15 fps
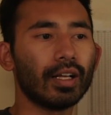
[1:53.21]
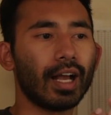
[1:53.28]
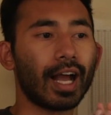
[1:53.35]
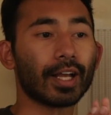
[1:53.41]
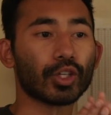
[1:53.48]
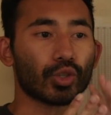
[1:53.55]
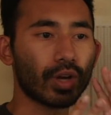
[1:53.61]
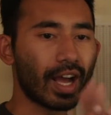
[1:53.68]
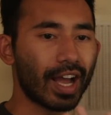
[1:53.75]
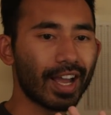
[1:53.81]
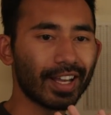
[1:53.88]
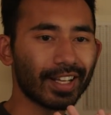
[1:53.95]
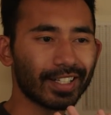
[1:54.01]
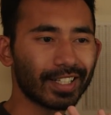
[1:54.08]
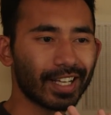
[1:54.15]
I
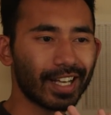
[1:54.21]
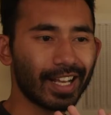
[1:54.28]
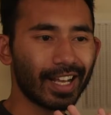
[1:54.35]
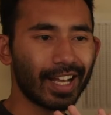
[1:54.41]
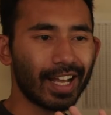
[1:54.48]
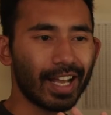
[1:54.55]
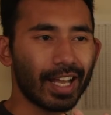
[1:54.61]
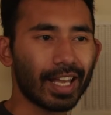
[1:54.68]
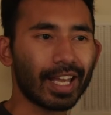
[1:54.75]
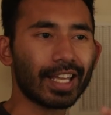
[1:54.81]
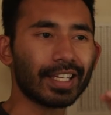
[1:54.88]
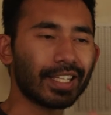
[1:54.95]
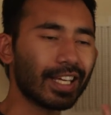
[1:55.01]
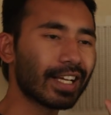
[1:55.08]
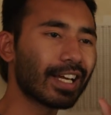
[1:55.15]
tried, it
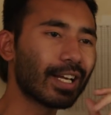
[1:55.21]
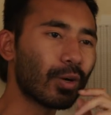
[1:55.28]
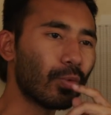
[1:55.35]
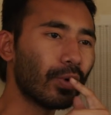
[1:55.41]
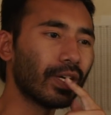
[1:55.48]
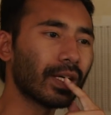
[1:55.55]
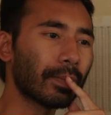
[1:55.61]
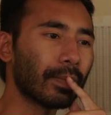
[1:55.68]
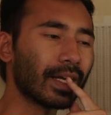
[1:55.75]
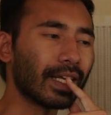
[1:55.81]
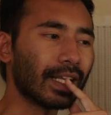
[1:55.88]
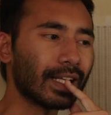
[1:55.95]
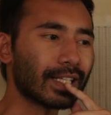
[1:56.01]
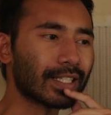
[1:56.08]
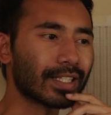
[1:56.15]
did kind of work, but
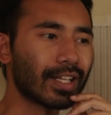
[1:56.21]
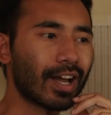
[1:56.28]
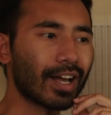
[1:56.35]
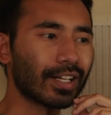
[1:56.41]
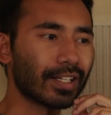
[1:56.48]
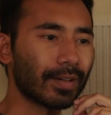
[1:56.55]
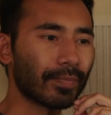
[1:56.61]
it's not